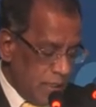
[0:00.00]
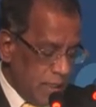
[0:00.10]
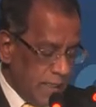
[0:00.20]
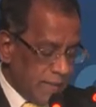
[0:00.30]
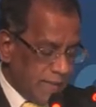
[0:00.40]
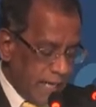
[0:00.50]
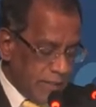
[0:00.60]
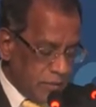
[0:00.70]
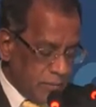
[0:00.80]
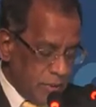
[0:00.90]
a
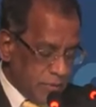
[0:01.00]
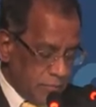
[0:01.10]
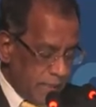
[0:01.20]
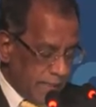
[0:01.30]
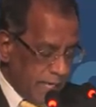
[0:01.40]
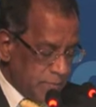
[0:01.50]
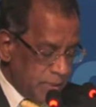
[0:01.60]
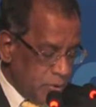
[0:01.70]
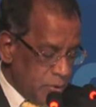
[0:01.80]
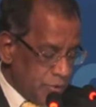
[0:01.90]
10-year master plan has
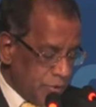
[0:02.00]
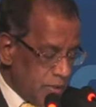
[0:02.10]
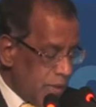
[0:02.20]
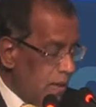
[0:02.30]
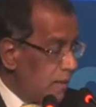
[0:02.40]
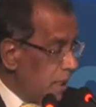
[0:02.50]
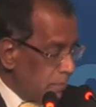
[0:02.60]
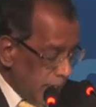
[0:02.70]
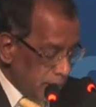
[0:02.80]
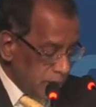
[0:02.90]
been launched by
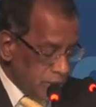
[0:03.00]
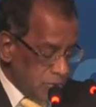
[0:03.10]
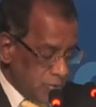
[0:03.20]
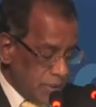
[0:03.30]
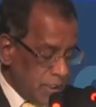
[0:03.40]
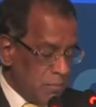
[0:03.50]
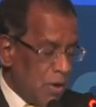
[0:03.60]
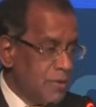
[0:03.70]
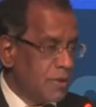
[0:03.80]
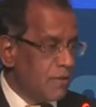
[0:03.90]
my ministry in
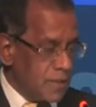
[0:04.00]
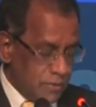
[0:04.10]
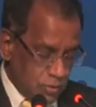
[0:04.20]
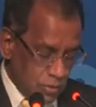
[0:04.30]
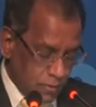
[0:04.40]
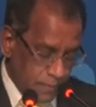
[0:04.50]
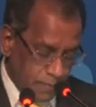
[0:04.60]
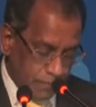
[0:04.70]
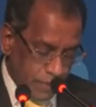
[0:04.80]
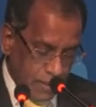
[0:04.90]
March this year.
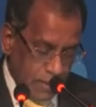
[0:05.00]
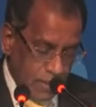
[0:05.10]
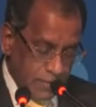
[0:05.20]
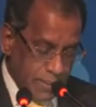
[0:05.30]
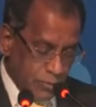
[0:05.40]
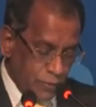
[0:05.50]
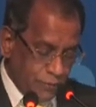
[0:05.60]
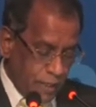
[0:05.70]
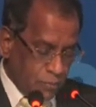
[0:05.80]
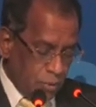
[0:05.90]
This new
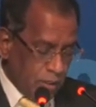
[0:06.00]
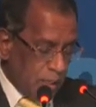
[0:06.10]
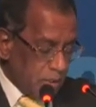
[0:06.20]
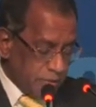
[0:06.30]
framework, amongst